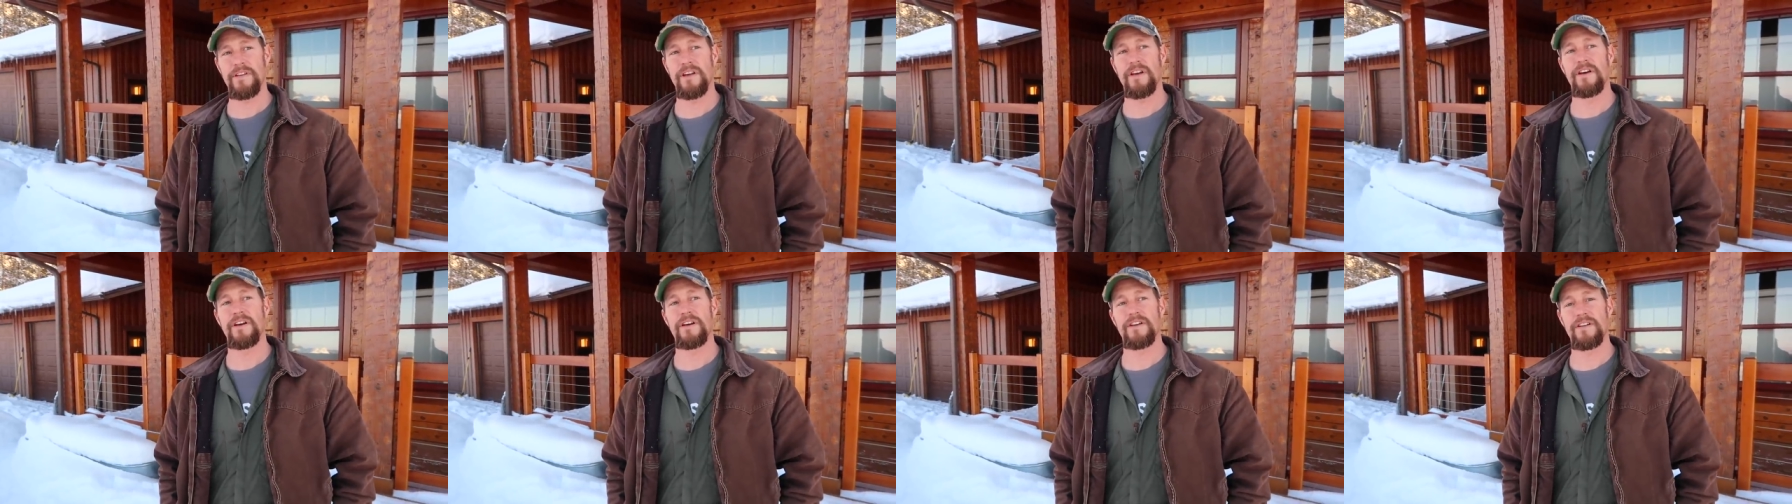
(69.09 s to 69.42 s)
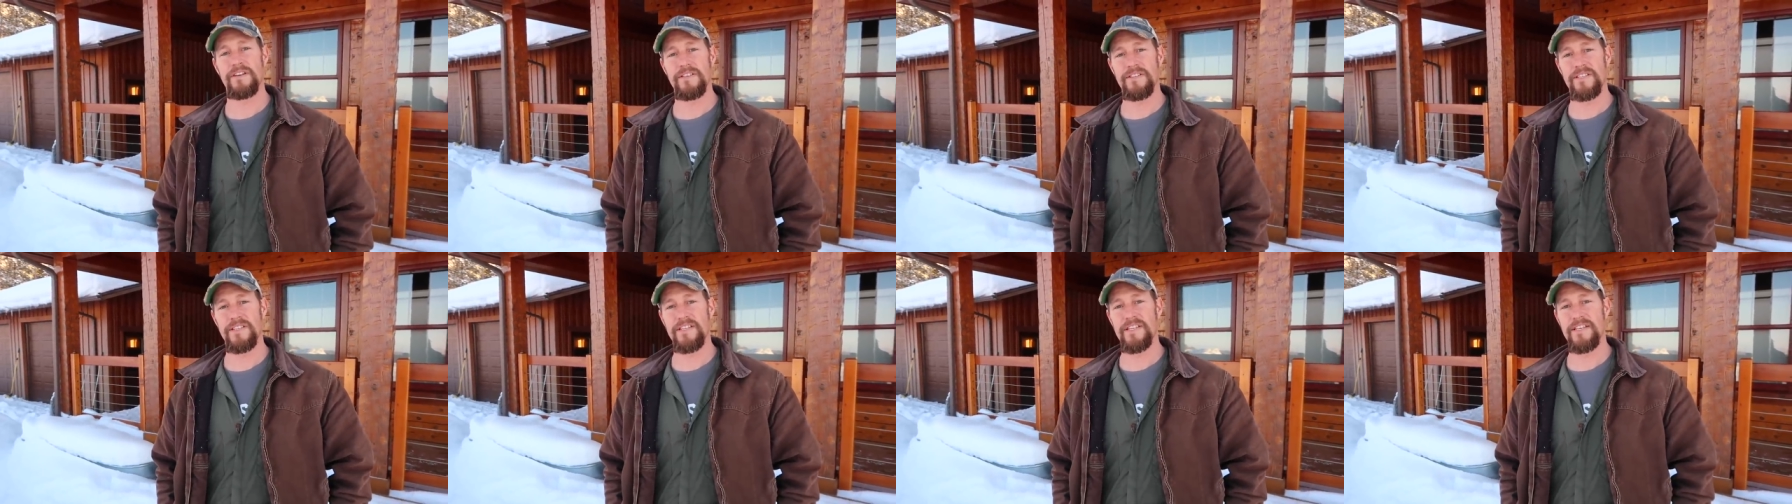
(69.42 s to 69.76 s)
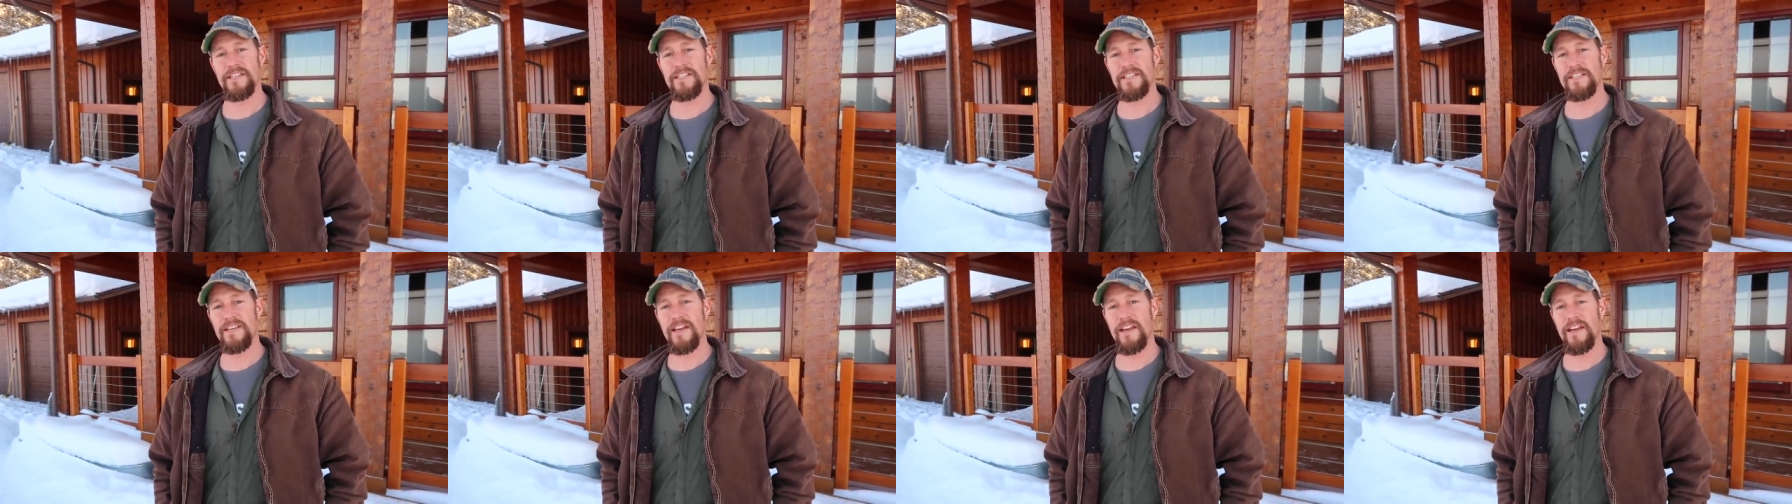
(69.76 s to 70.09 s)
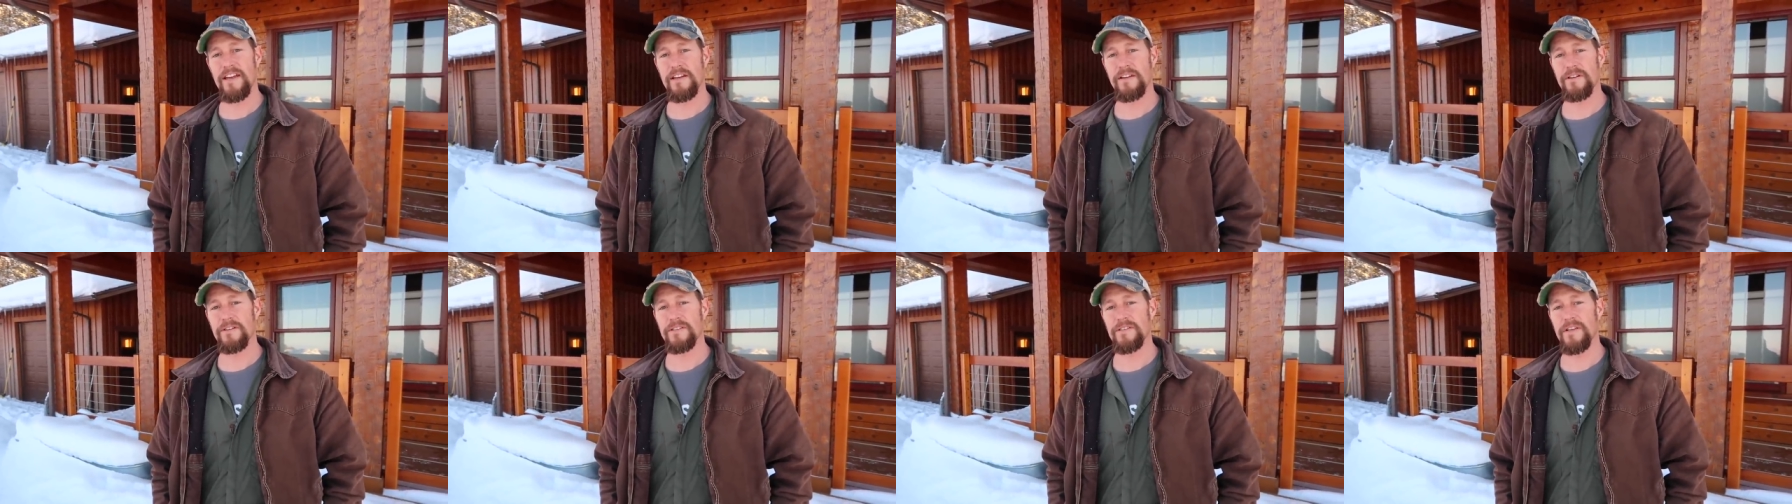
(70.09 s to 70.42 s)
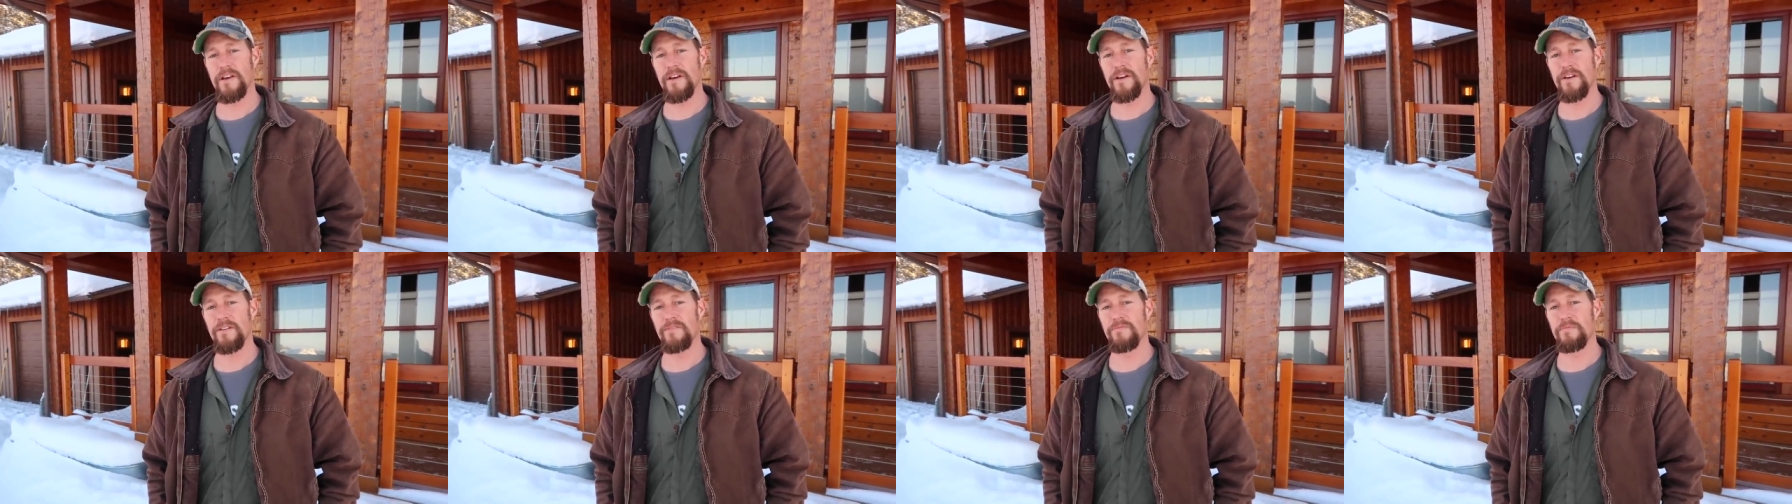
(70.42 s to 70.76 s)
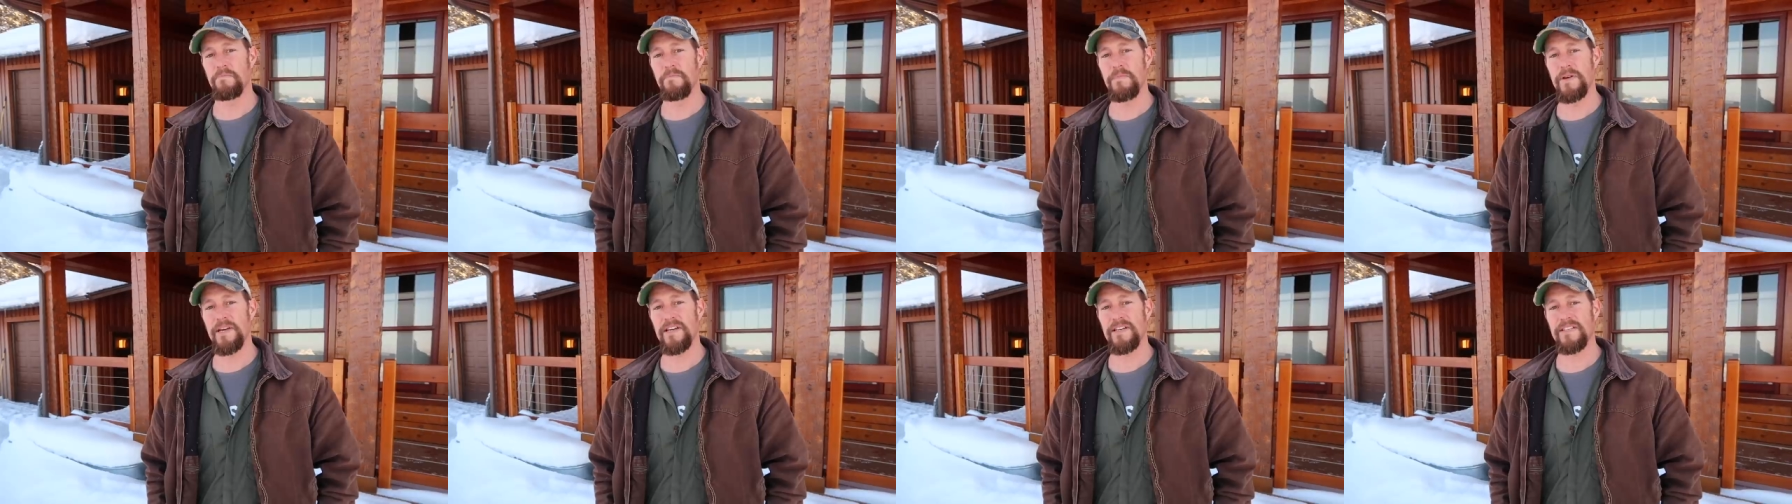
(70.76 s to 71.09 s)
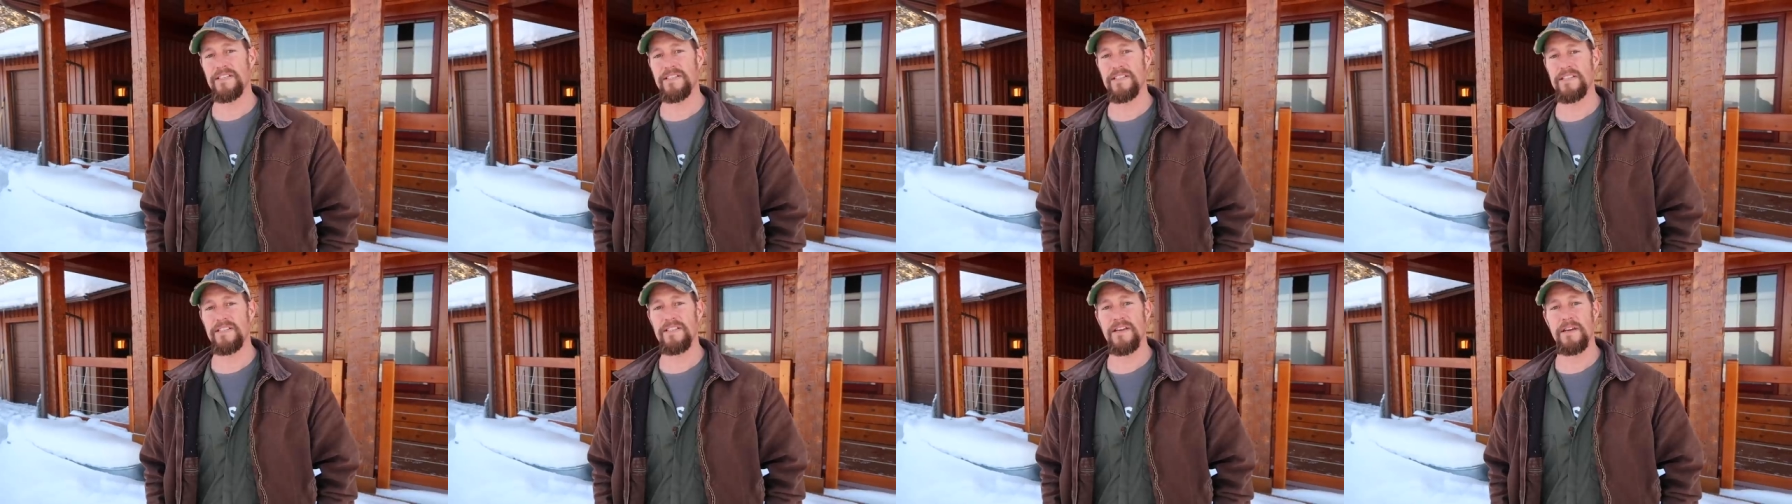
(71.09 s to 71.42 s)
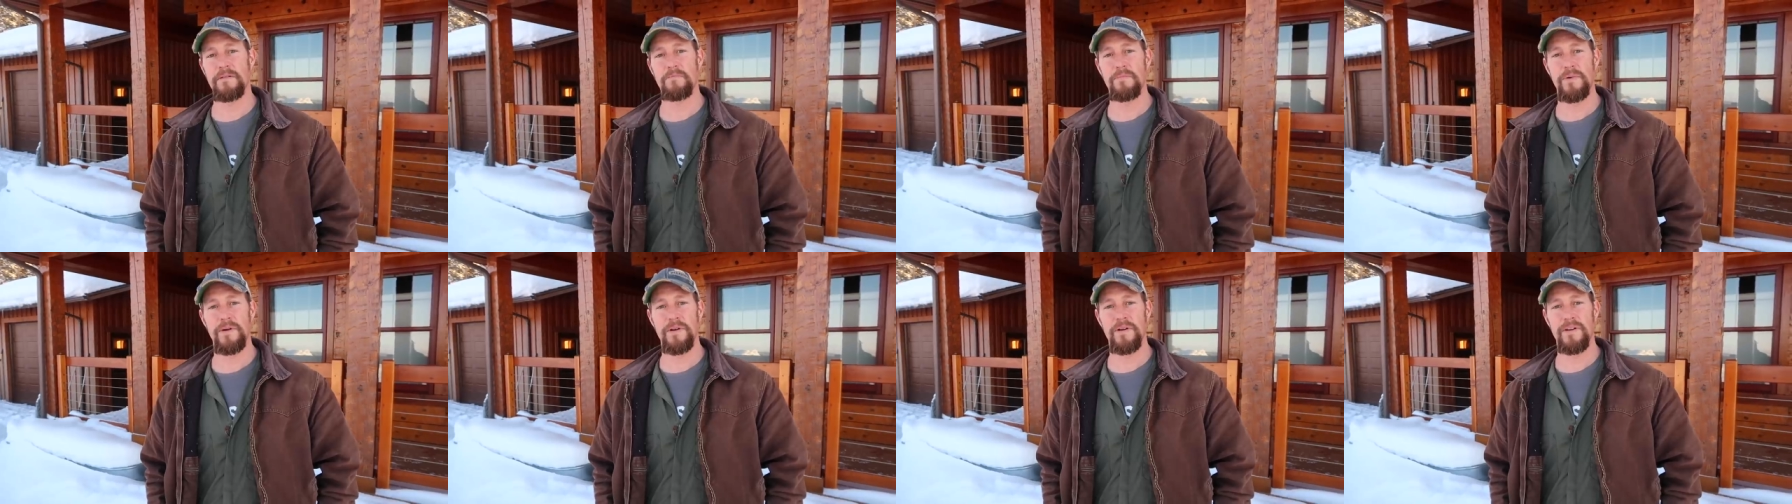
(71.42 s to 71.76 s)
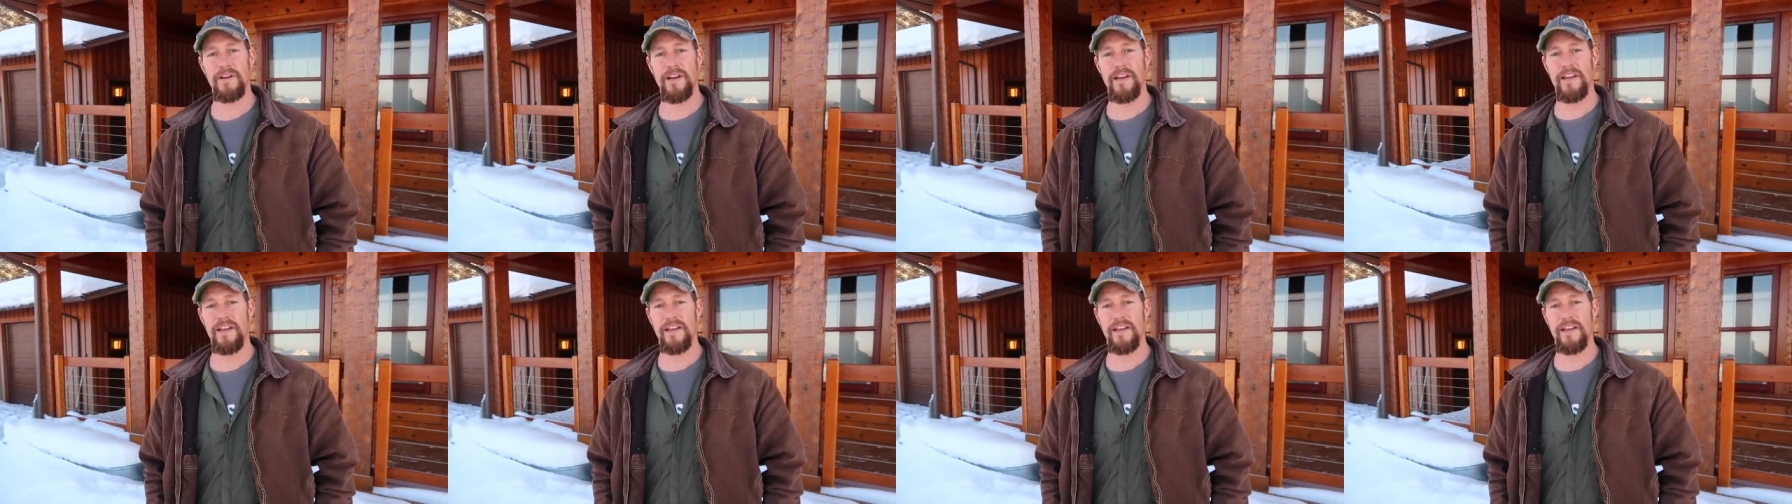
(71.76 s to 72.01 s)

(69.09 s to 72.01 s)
160 acres of mixed timber